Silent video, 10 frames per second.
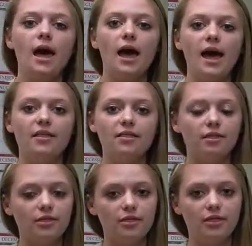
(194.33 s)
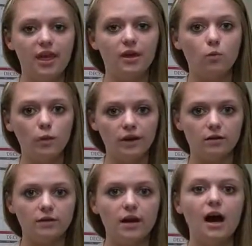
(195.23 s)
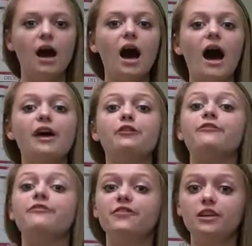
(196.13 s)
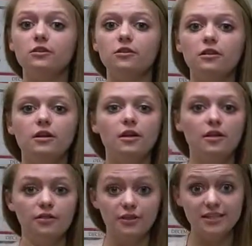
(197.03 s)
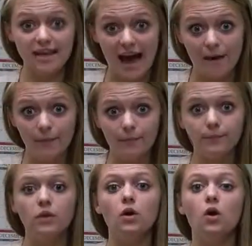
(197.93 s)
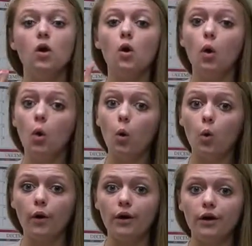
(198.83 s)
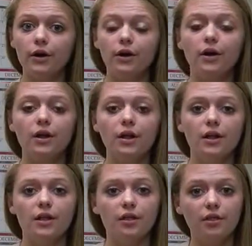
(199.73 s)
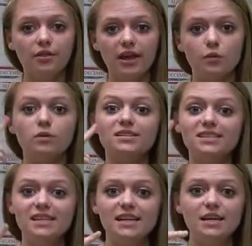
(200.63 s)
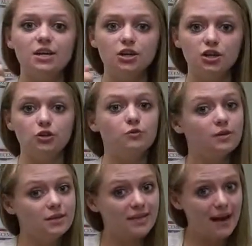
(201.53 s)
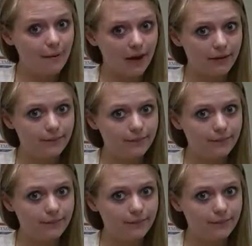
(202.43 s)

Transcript: and they will either feel the tap or they will see you tapping.